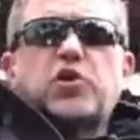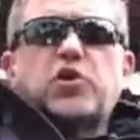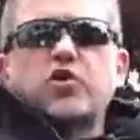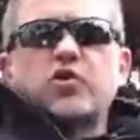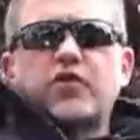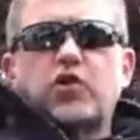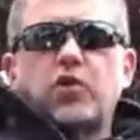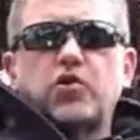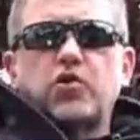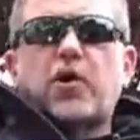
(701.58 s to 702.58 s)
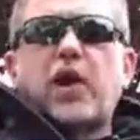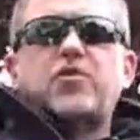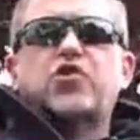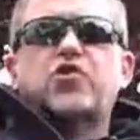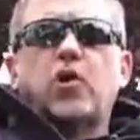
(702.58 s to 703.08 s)
for those of us who are trapped
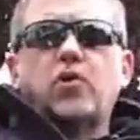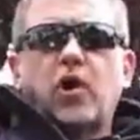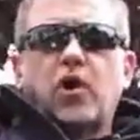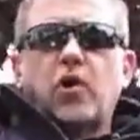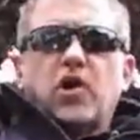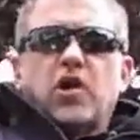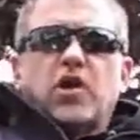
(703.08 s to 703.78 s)
solo,